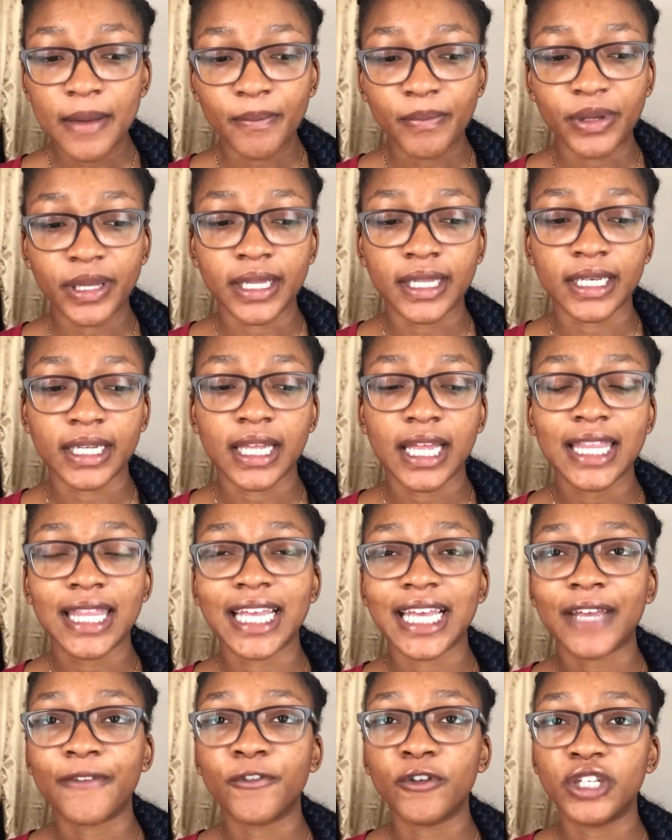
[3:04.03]
and
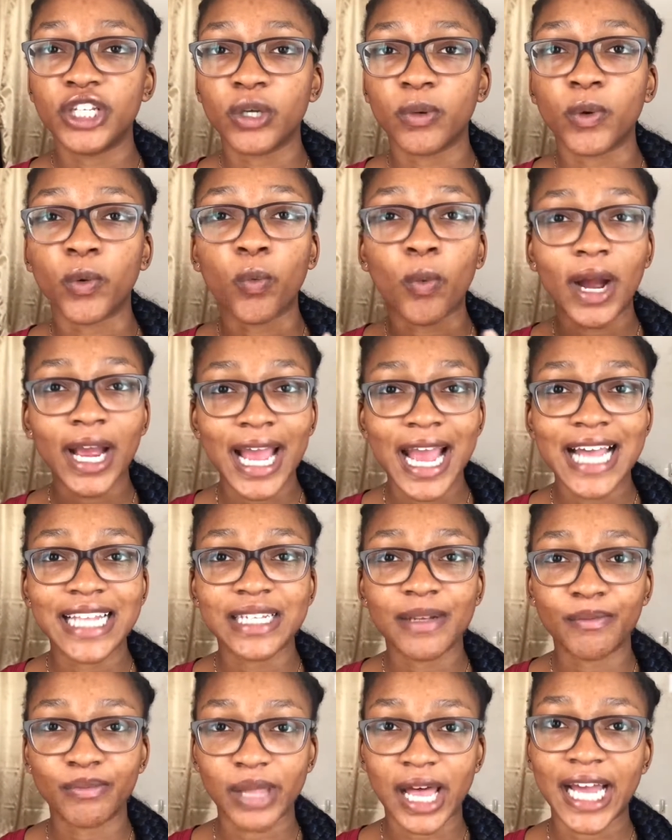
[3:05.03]
like if you deal with whiteheads
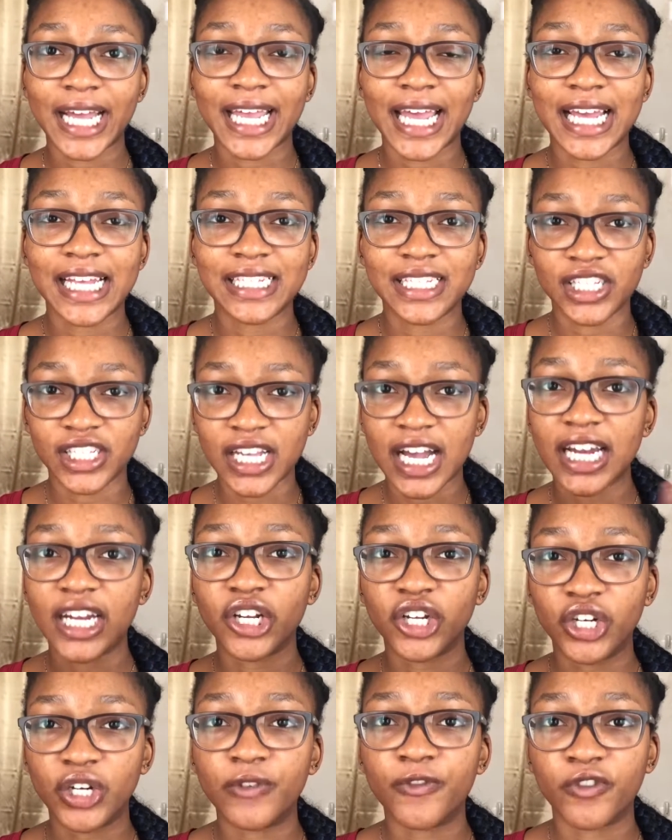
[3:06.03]
and blackheads, it's kind
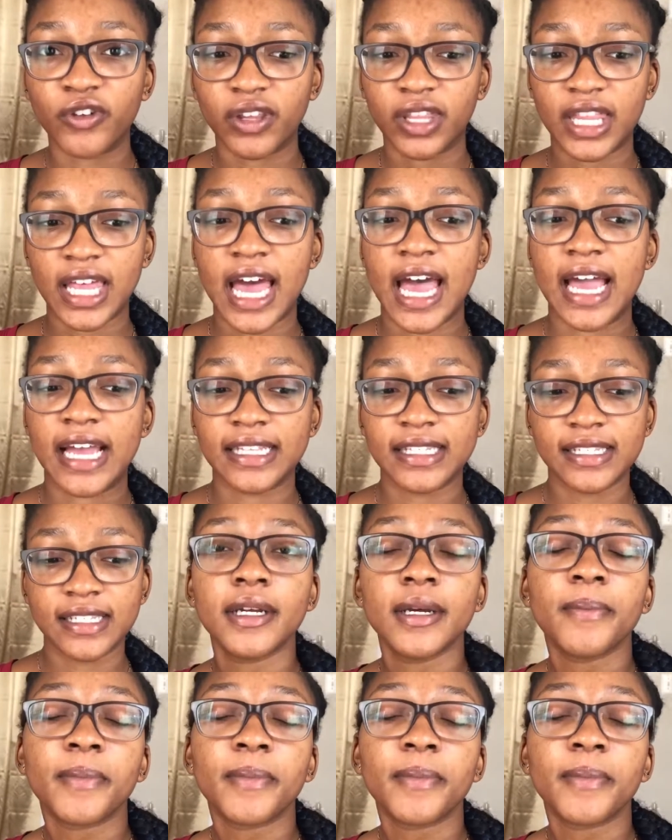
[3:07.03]
of good for that.